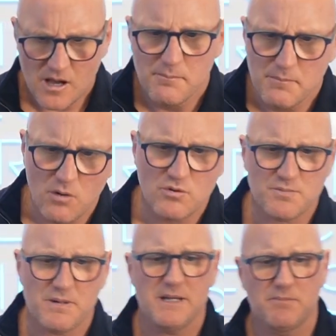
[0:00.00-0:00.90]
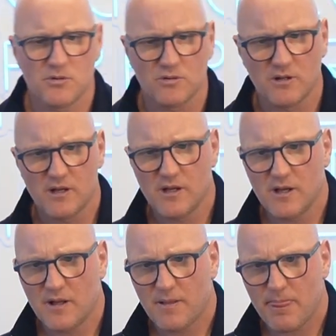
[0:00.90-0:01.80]
Most people
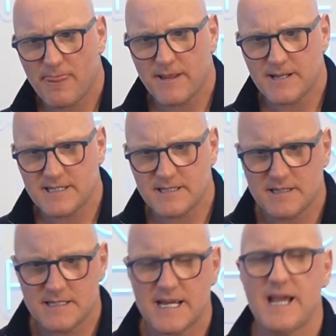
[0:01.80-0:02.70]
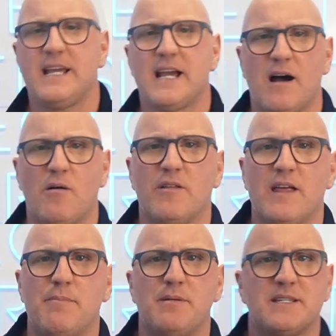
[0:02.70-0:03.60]
take out of
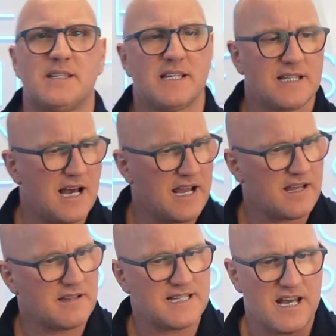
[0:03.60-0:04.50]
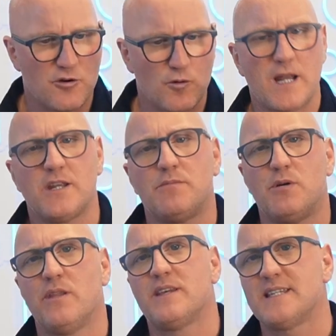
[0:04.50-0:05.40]
their business, like say £1,000 a
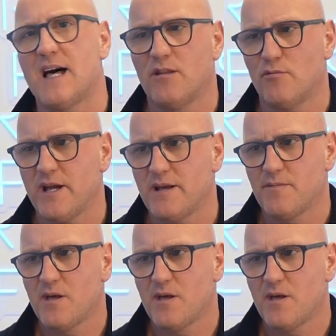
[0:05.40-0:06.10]
month salary,